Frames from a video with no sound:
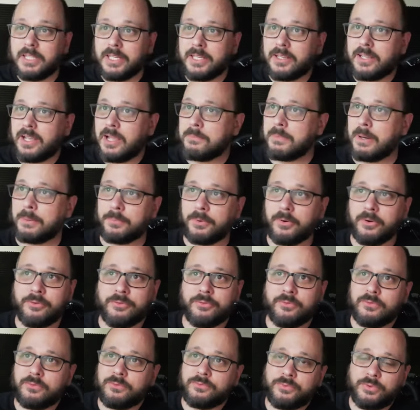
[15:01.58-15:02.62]
Like I remember a
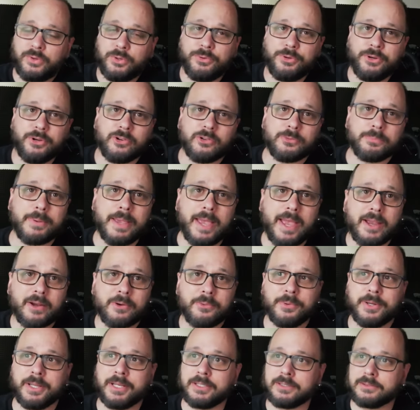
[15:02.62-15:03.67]
few years
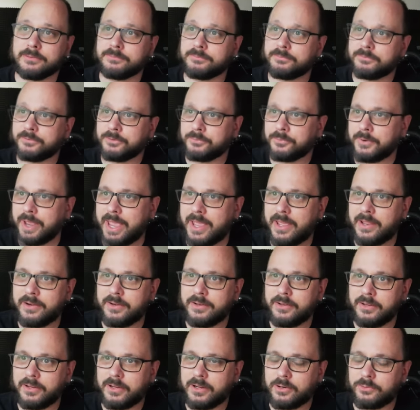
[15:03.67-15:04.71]
back when the
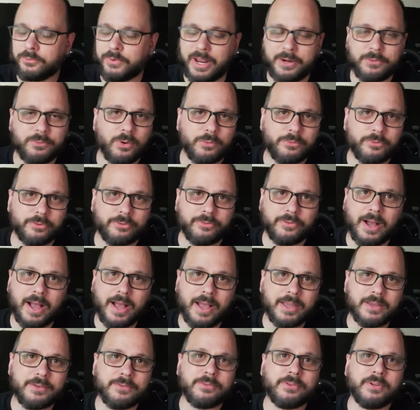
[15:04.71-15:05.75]
Rad uh, Rad Rover
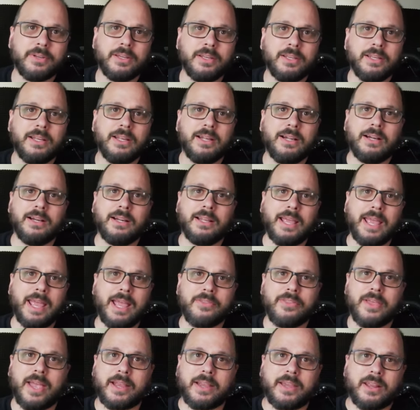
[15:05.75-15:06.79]
five
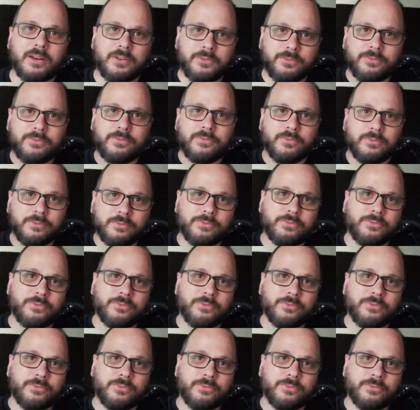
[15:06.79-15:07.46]
had that kind of